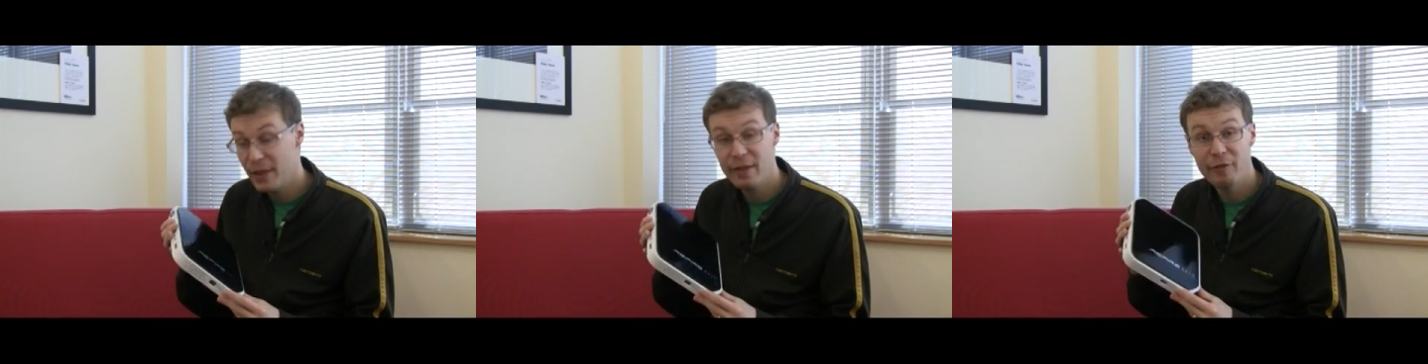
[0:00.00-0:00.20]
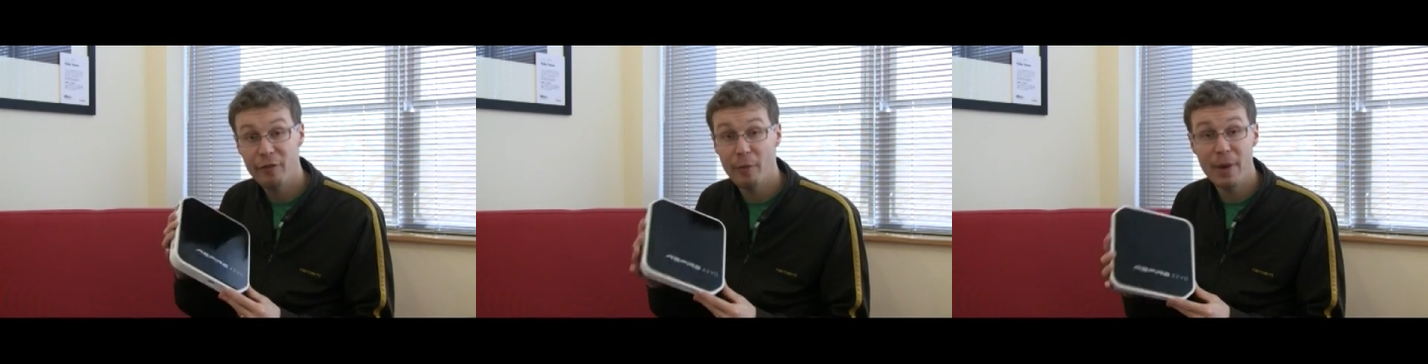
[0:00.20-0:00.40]

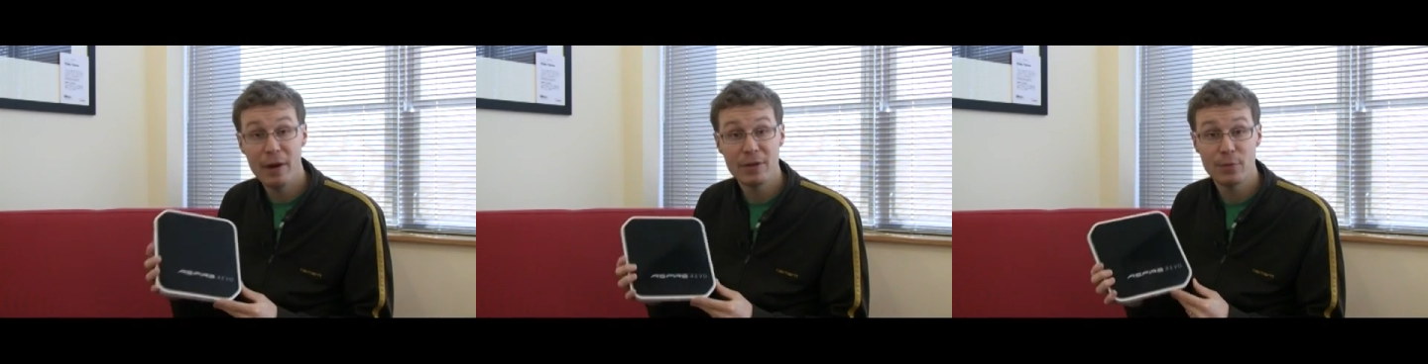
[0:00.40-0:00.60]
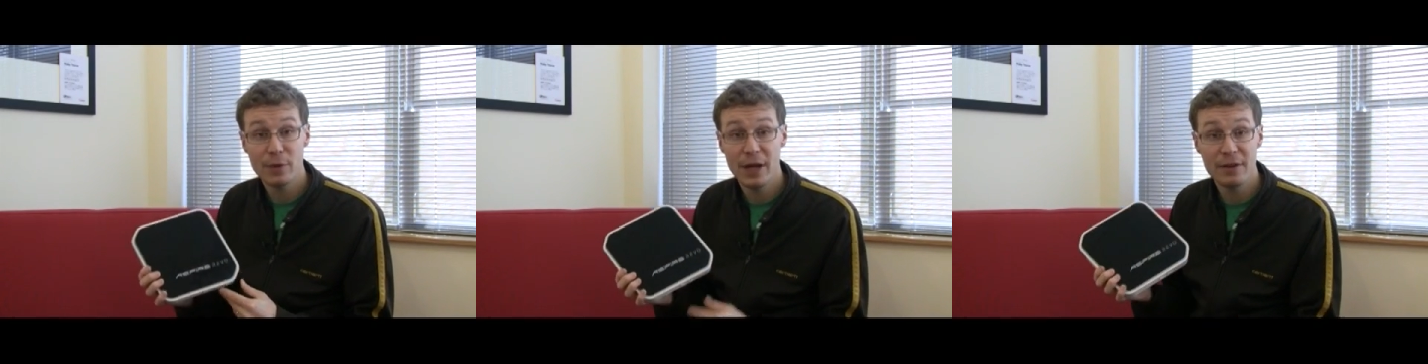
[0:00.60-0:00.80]
for
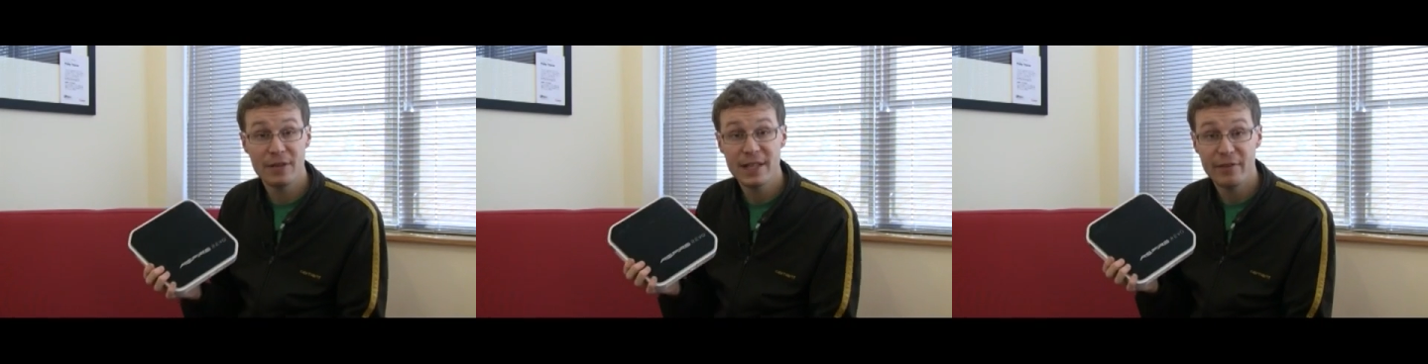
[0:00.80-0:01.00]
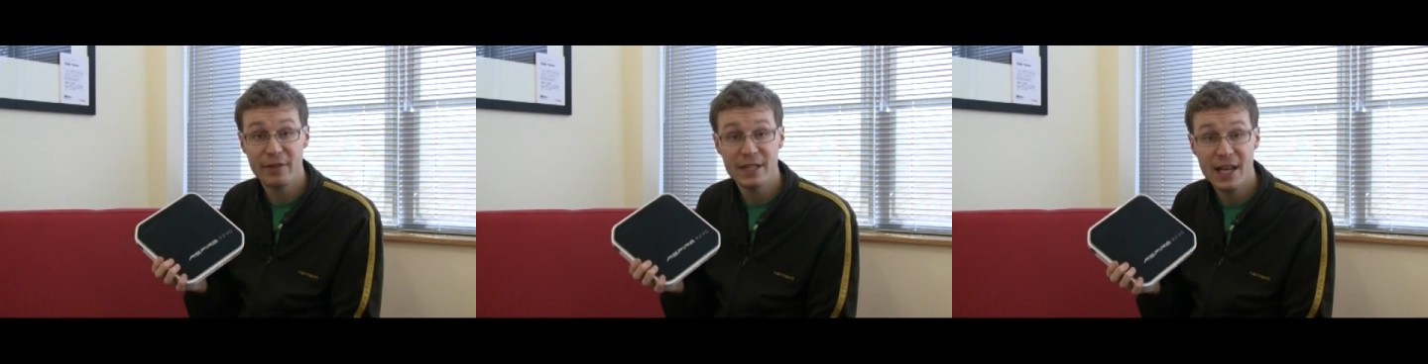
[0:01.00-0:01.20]
most
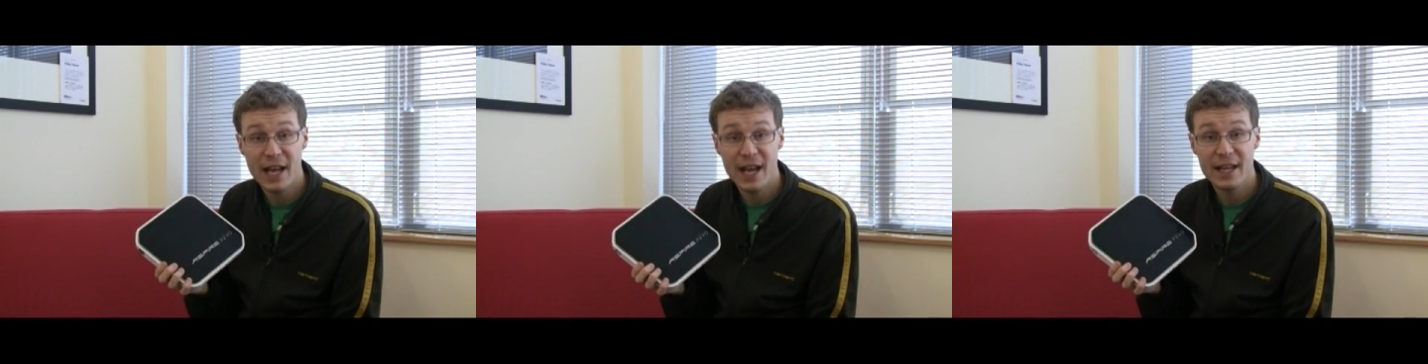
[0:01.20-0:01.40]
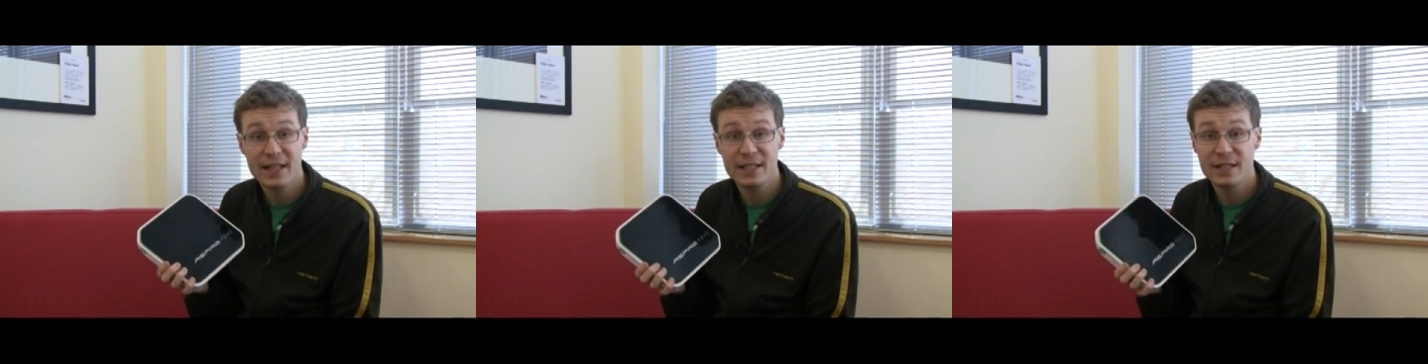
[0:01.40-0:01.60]
Windows 7
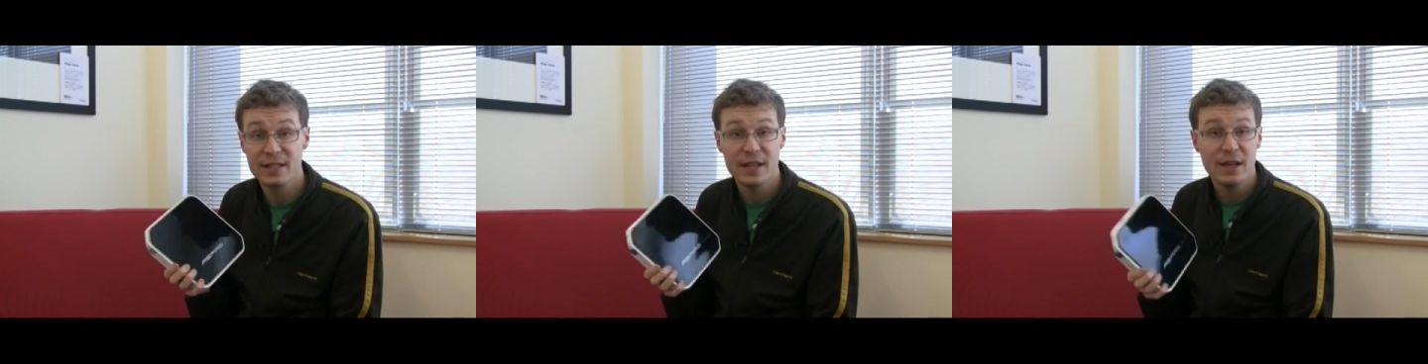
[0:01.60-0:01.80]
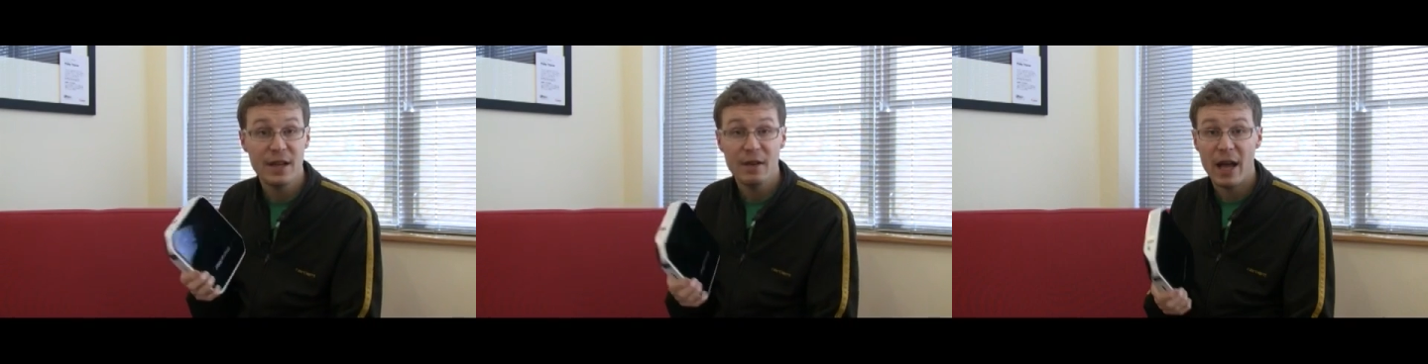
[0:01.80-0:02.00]

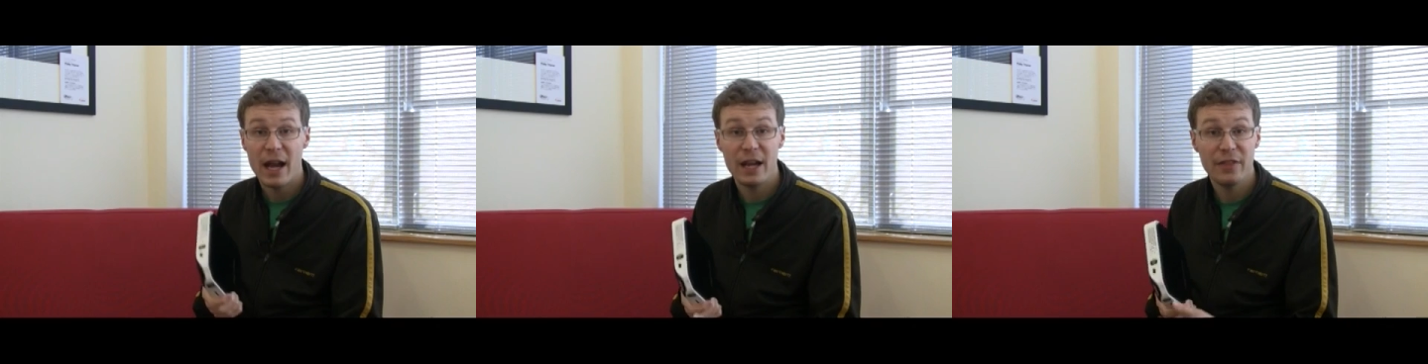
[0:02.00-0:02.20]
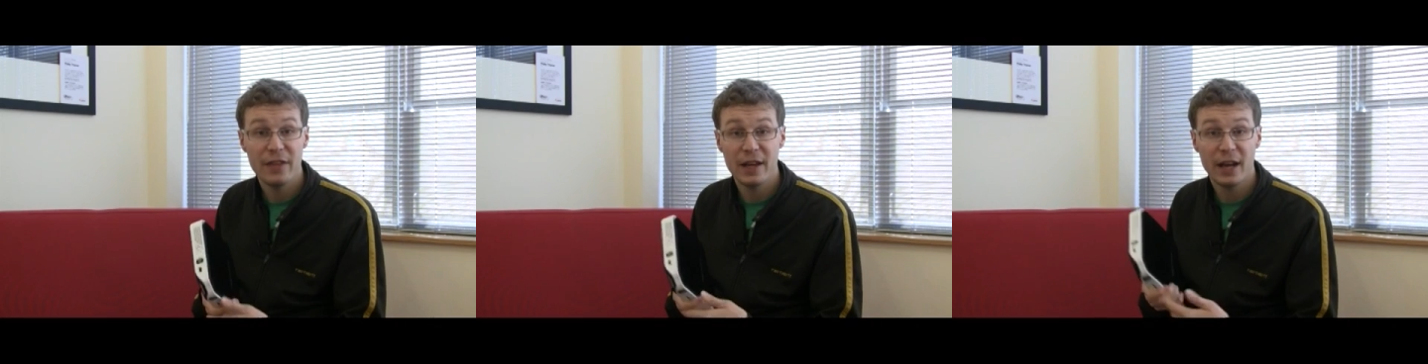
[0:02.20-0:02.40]
tasks,
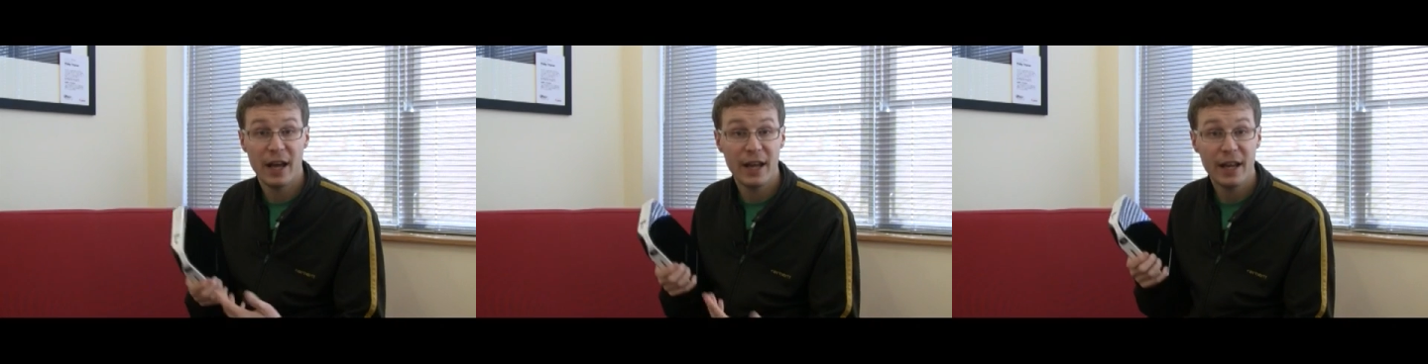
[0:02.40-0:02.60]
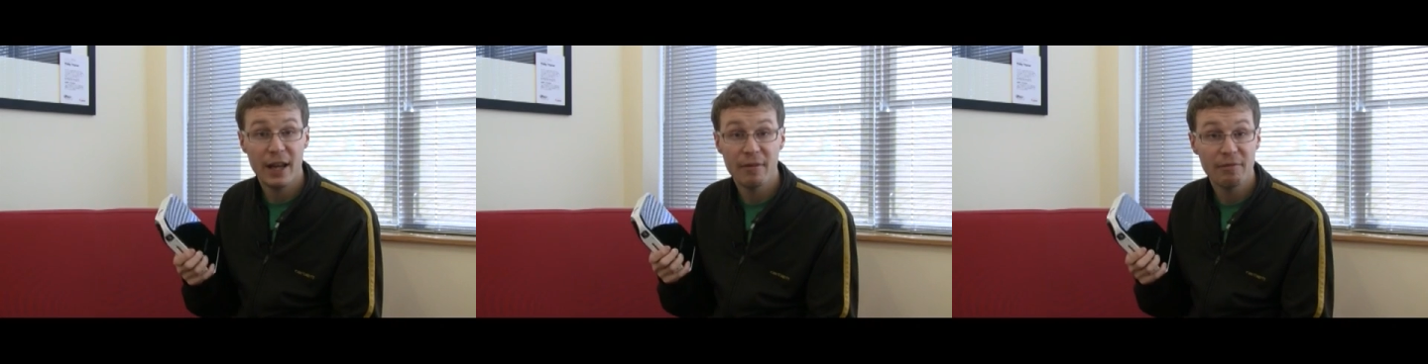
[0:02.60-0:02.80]
anything
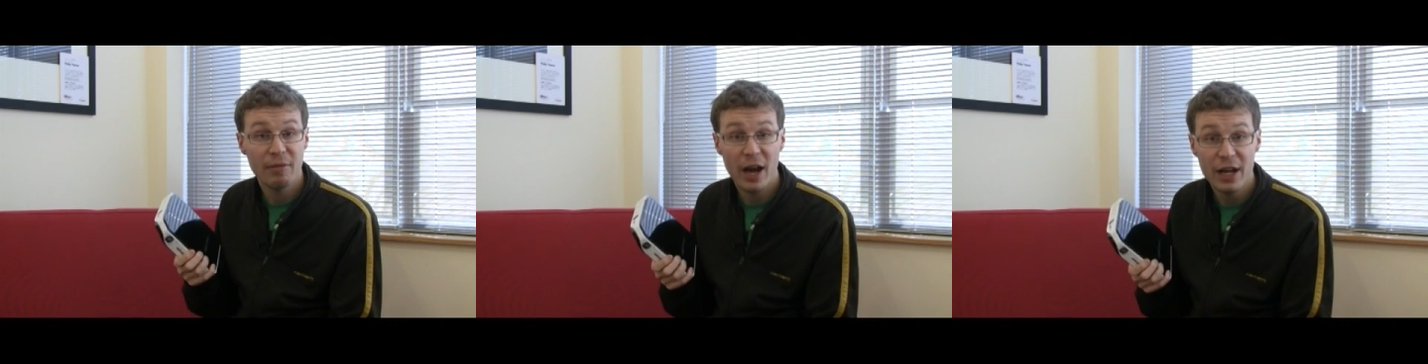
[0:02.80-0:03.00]
like